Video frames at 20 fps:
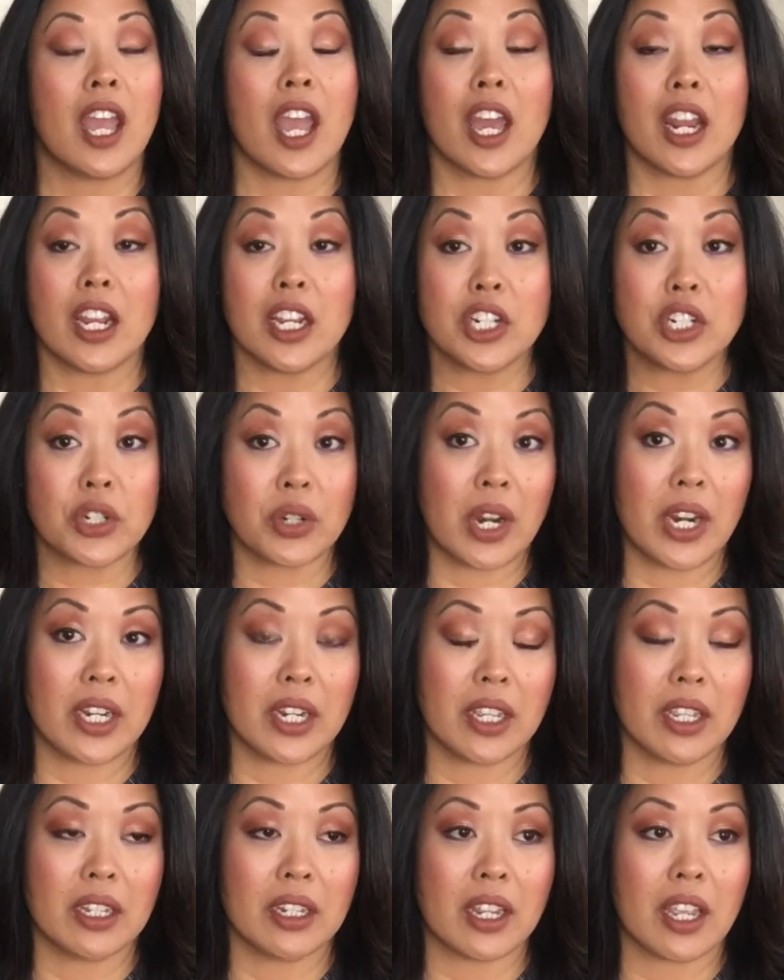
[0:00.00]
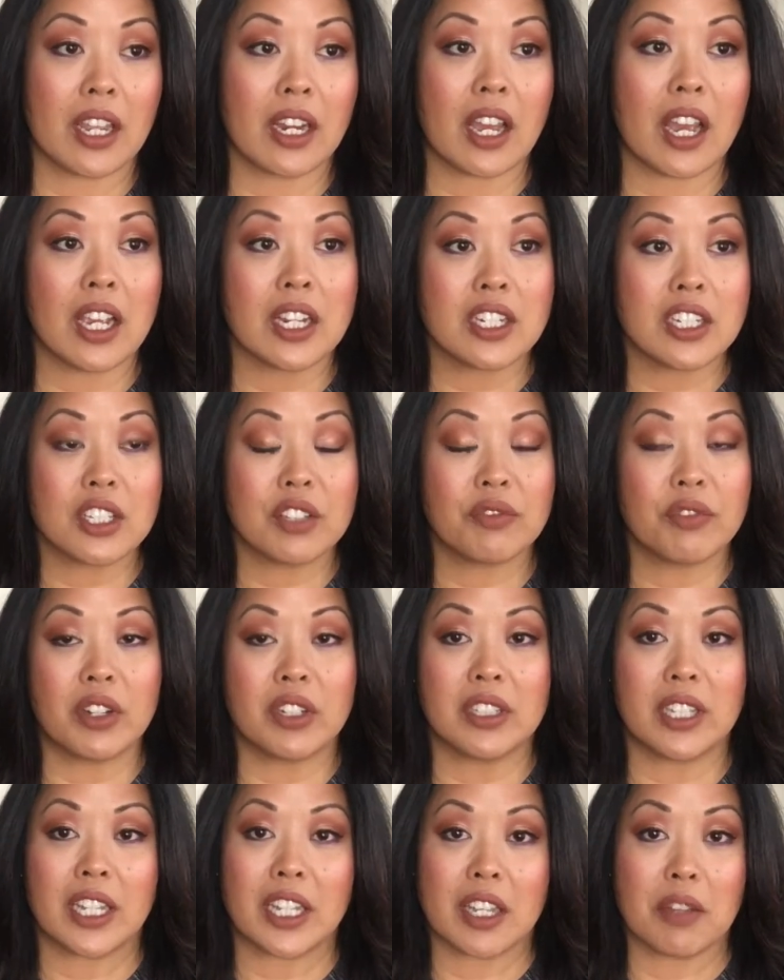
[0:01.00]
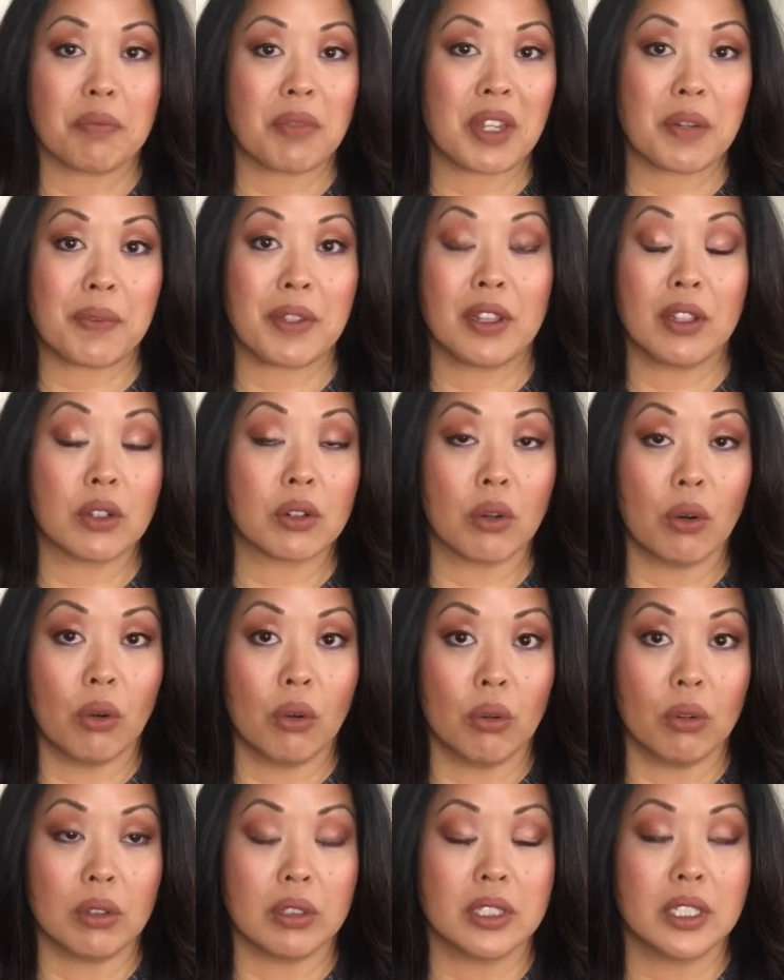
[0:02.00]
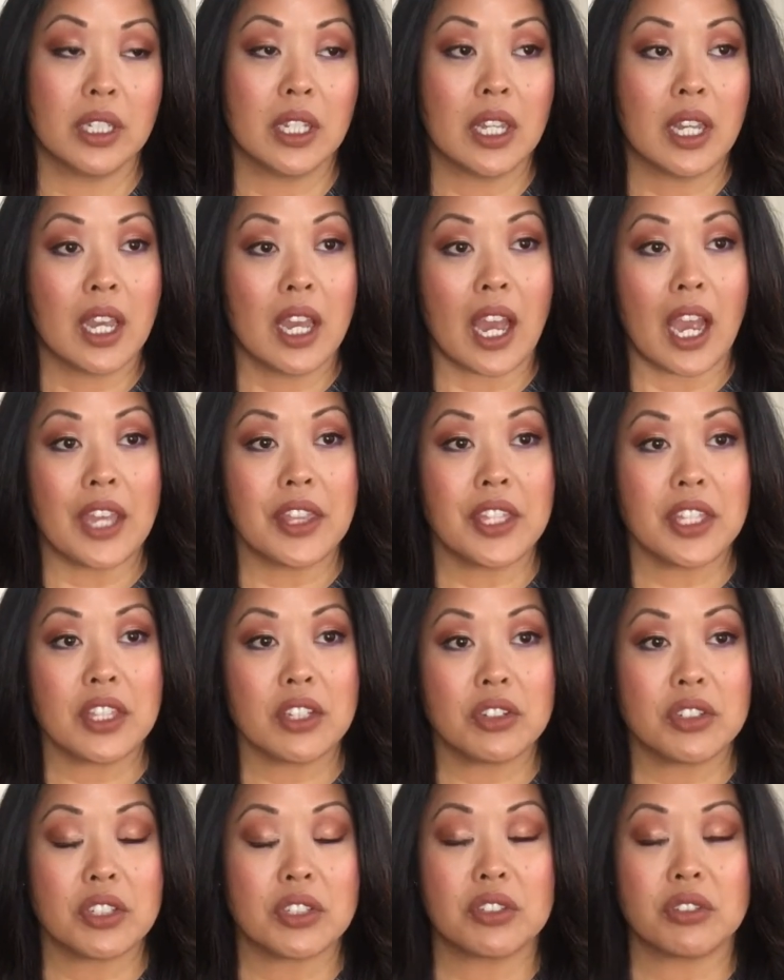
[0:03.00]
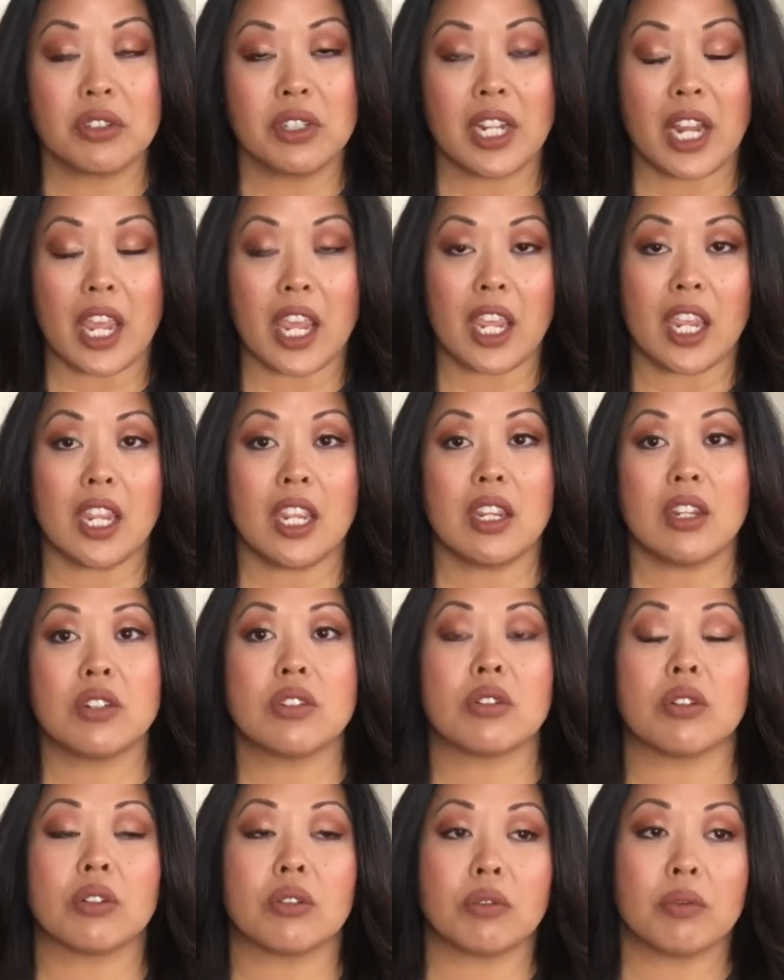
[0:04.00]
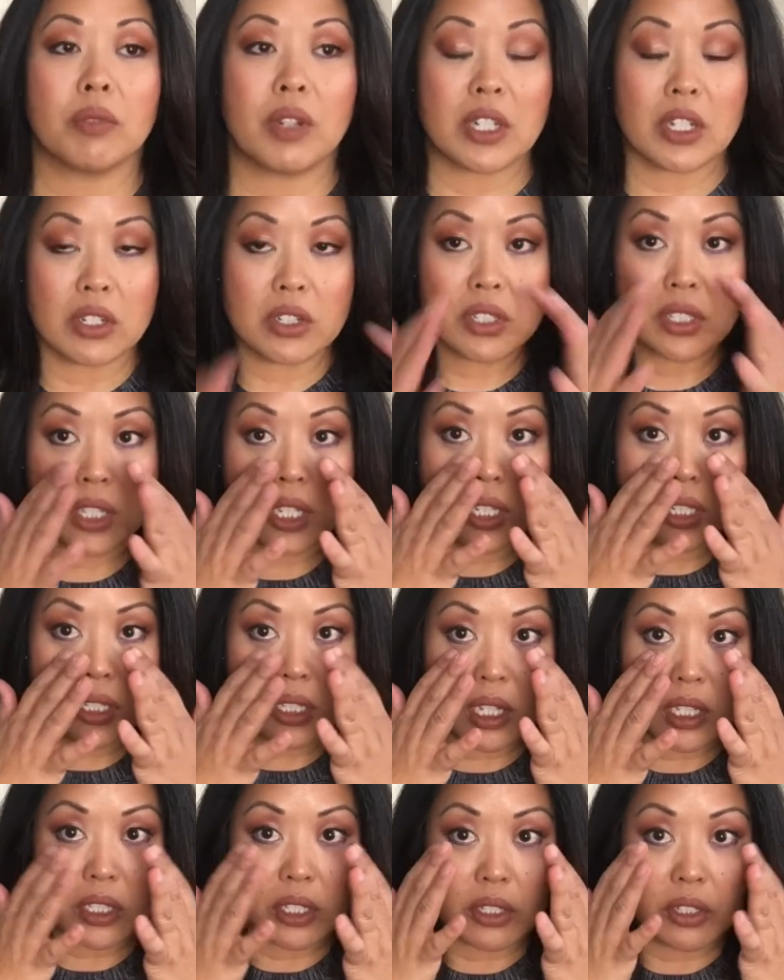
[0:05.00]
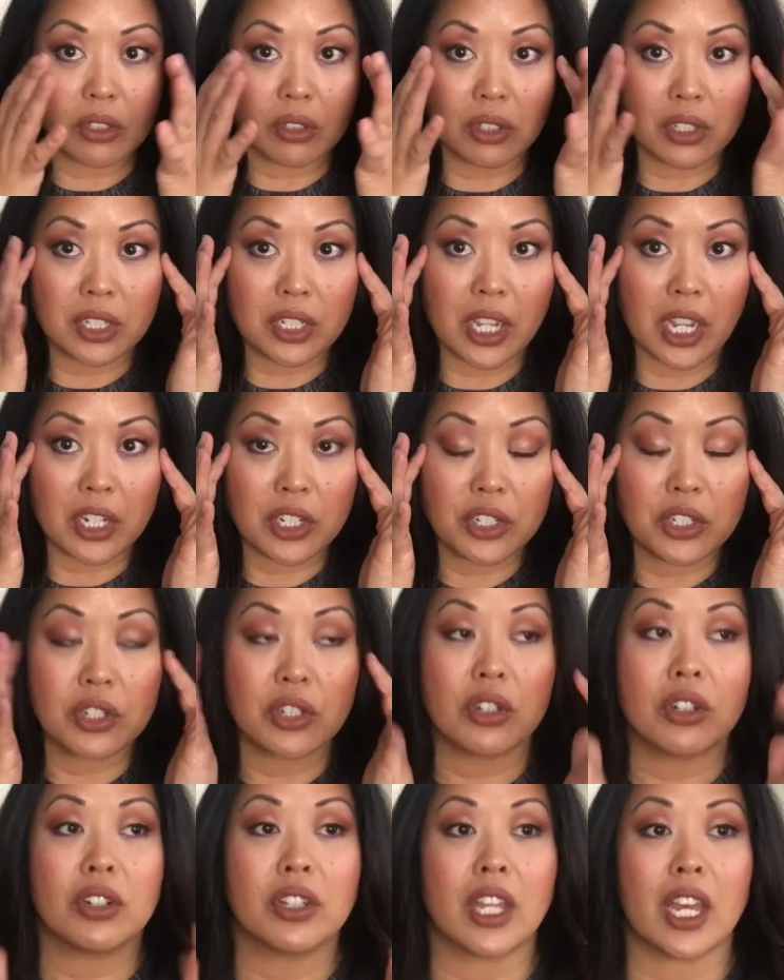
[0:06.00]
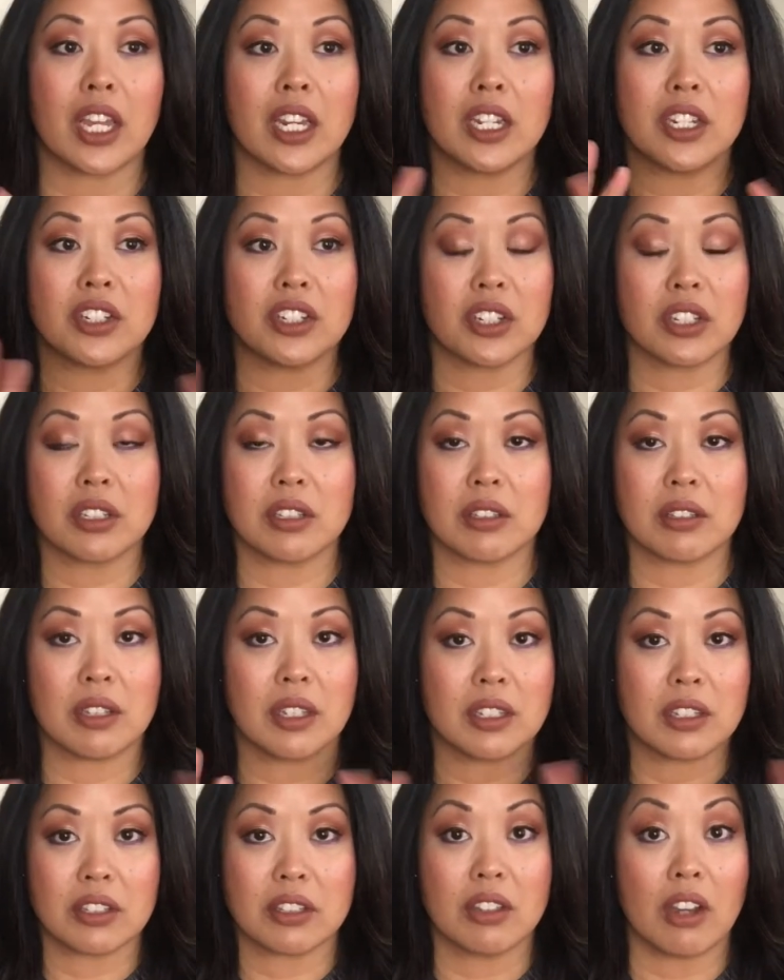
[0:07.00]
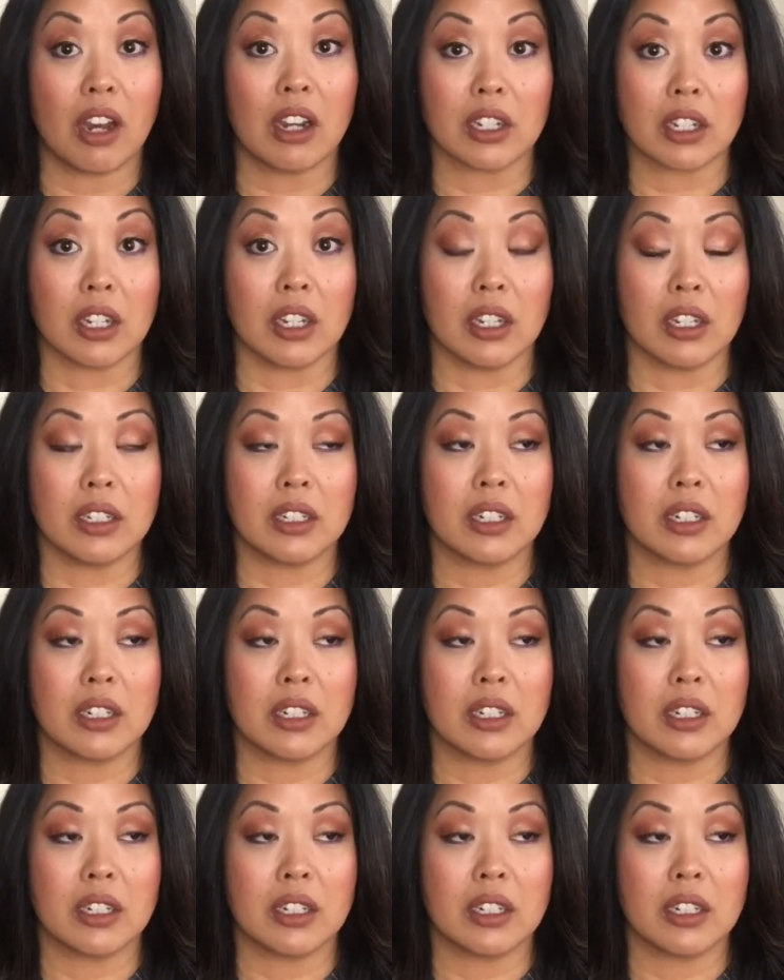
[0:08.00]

And I tried it and I just felt like it made me look old. I think there's a certain age or when your skin gets a certain texture that it just, it's not good.